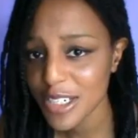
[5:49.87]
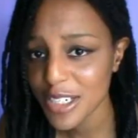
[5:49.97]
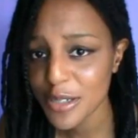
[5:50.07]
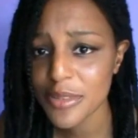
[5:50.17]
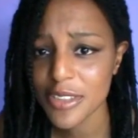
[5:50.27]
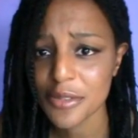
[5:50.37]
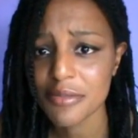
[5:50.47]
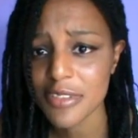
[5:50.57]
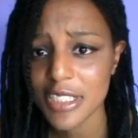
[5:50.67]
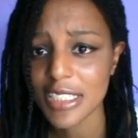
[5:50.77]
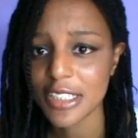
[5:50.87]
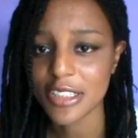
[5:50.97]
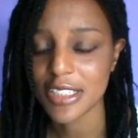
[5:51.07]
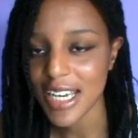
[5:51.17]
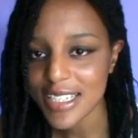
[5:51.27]
It was really
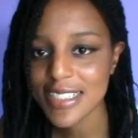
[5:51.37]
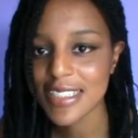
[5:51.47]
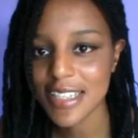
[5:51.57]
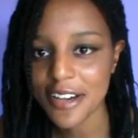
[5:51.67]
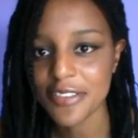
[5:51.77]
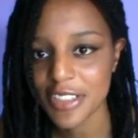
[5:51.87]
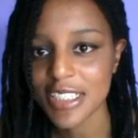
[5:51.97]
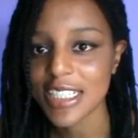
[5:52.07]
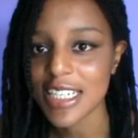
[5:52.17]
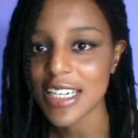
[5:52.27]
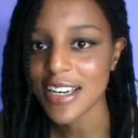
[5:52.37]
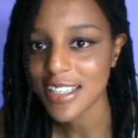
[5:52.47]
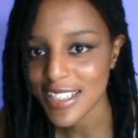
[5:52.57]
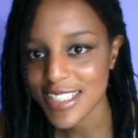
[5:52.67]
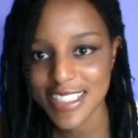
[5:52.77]
good. That's definitely
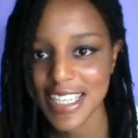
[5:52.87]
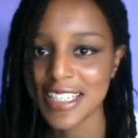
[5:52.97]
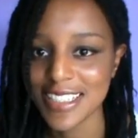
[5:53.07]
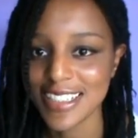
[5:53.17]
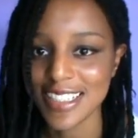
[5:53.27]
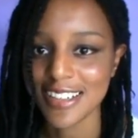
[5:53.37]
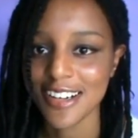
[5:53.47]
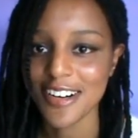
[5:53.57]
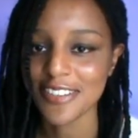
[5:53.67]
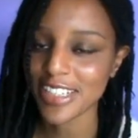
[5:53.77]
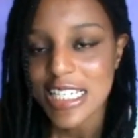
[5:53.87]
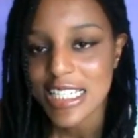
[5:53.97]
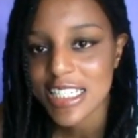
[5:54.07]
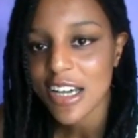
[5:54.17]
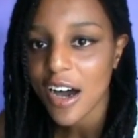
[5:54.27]
the scene stealer of the
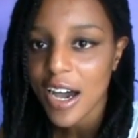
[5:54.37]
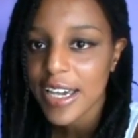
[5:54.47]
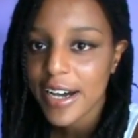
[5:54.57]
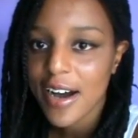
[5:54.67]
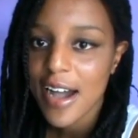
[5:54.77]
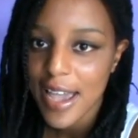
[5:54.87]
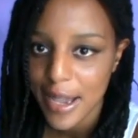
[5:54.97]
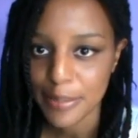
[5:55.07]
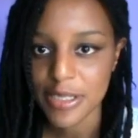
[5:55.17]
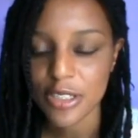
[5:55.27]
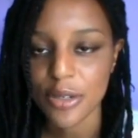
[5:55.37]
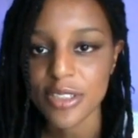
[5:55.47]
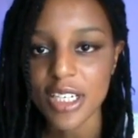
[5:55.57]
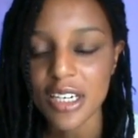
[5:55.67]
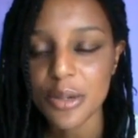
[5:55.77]
entire
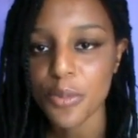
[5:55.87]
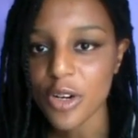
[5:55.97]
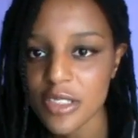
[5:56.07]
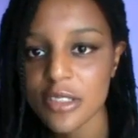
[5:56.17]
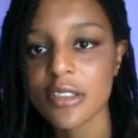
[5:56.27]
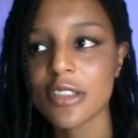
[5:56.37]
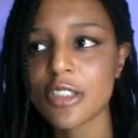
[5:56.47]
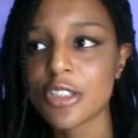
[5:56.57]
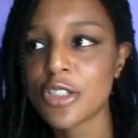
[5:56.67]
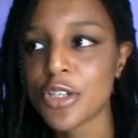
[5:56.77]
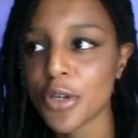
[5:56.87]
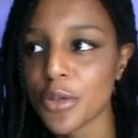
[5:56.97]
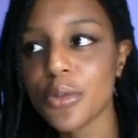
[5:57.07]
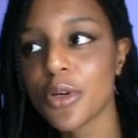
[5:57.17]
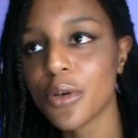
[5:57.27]
episode. It wasn't
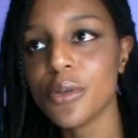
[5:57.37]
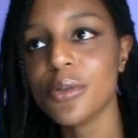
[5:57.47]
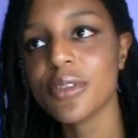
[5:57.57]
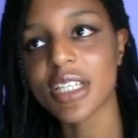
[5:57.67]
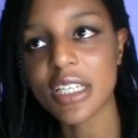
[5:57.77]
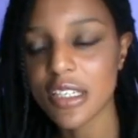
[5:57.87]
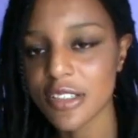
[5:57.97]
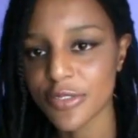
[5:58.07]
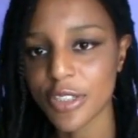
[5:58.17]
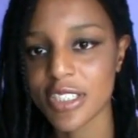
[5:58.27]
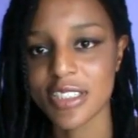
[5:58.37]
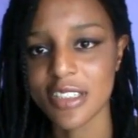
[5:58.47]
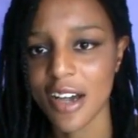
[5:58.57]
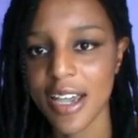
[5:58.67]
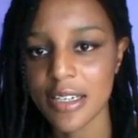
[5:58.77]
too cool that Killer Frost
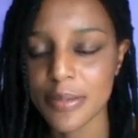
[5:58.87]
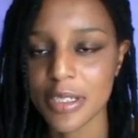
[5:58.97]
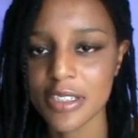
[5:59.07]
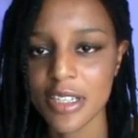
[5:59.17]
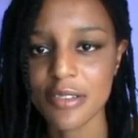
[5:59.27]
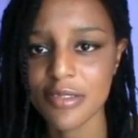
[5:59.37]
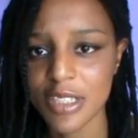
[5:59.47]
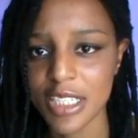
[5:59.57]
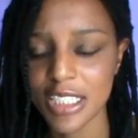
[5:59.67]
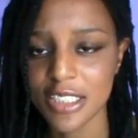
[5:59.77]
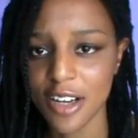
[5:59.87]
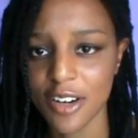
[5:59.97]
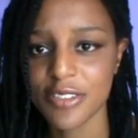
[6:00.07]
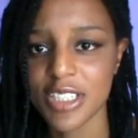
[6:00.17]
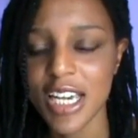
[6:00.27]
died, because I really
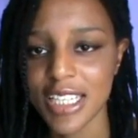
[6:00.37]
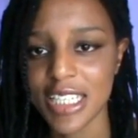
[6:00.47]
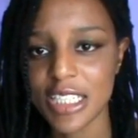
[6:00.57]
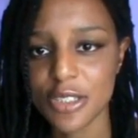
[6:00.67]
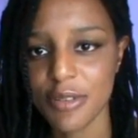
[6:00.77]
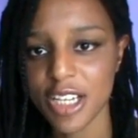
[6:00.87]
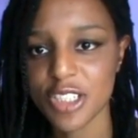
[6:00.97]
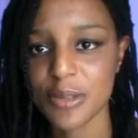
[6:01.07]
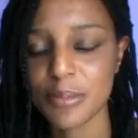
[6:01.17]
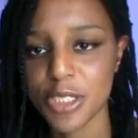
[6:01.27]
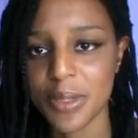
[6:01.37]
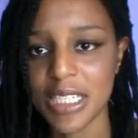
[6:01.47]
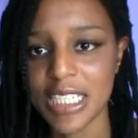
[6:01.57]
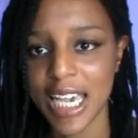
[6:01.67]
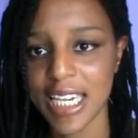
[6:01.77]
loved the interaction
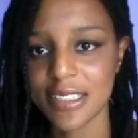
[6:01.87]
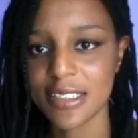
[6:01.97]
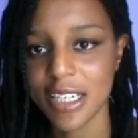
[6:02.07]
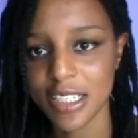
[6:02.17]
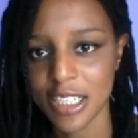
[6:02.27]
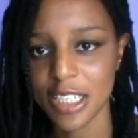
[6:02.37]
between Caitlin and